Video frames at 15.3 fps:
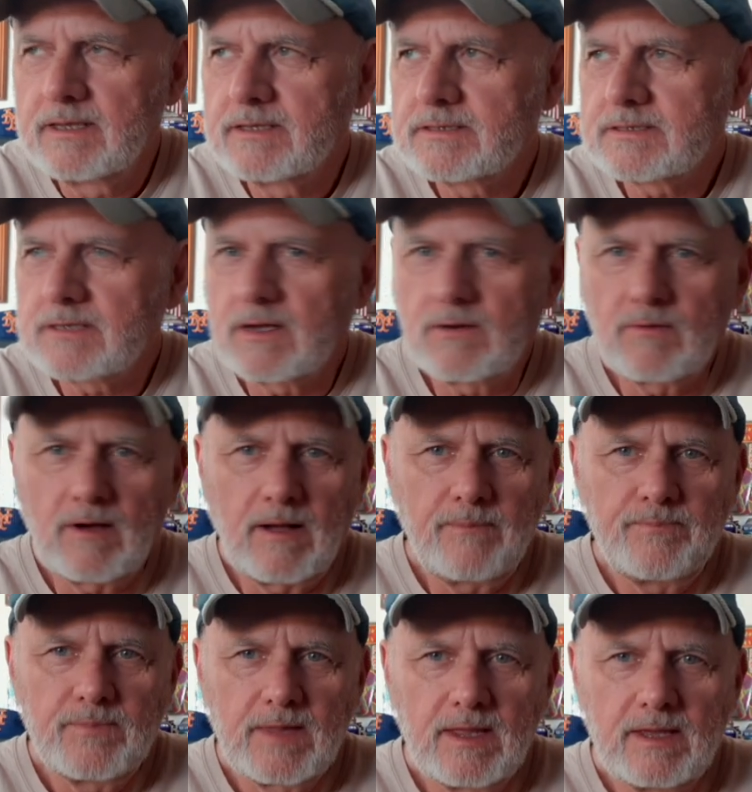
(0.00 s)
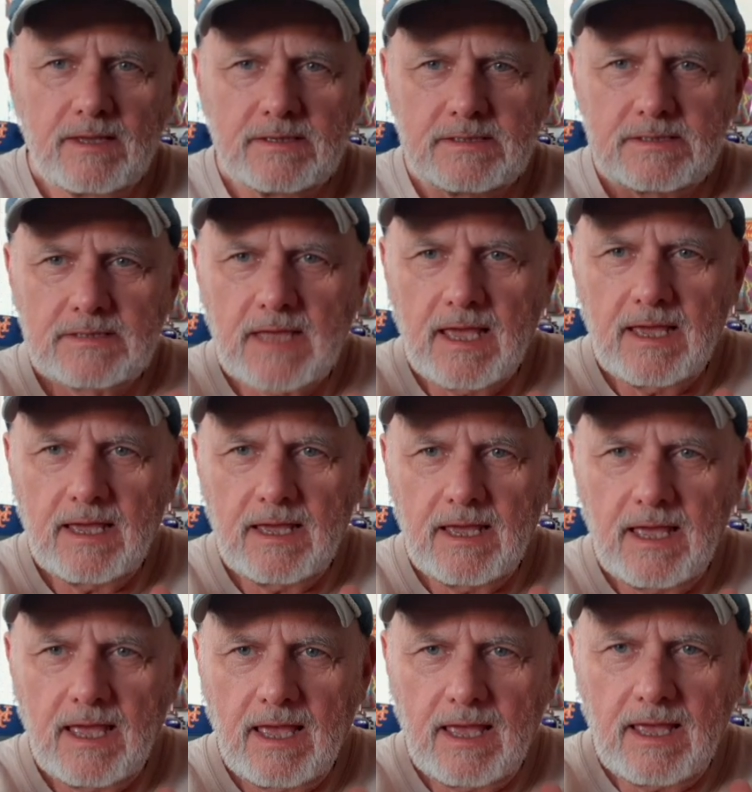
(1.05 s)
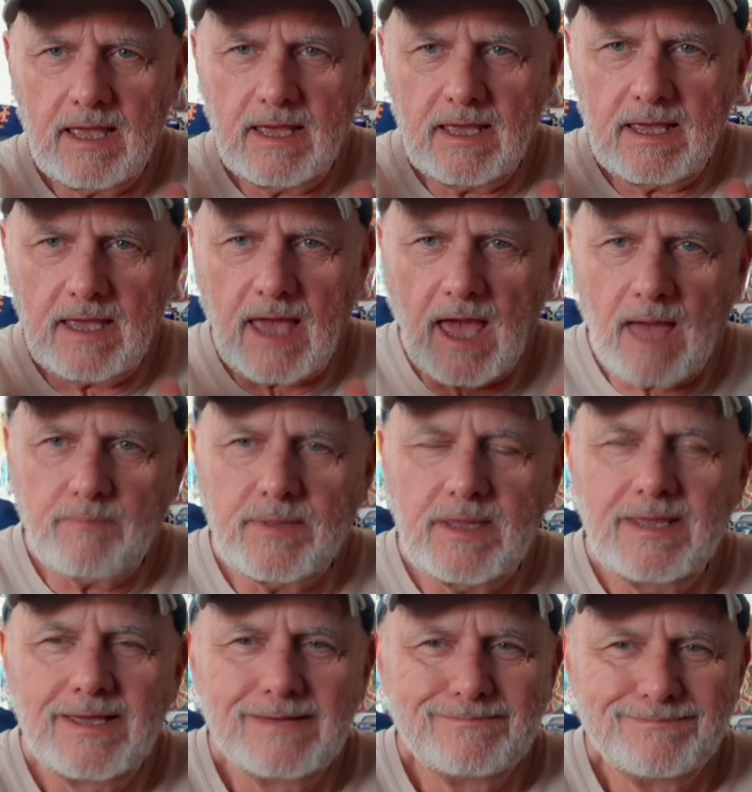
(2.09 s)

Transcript: So um, stay happy,